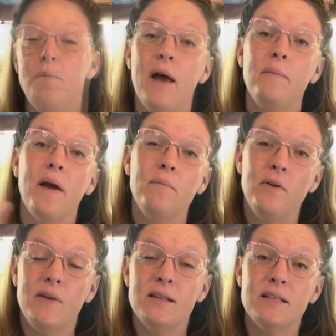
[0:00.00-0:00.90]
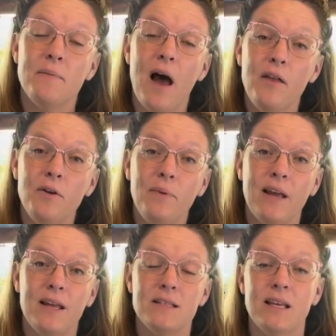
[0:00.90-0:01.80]
But by moving some other
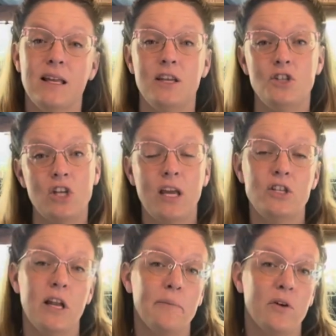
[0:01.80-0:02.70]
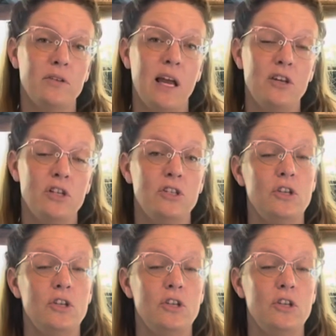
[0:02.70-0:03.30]
plants in and changing up rotations,